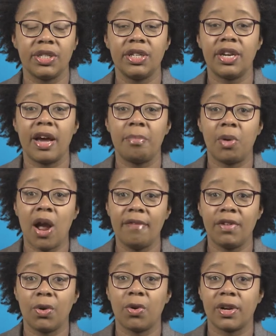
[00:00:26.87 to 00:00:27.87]
to
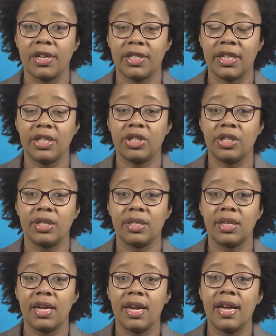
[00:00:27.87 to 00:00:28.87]
nonprofit organizations,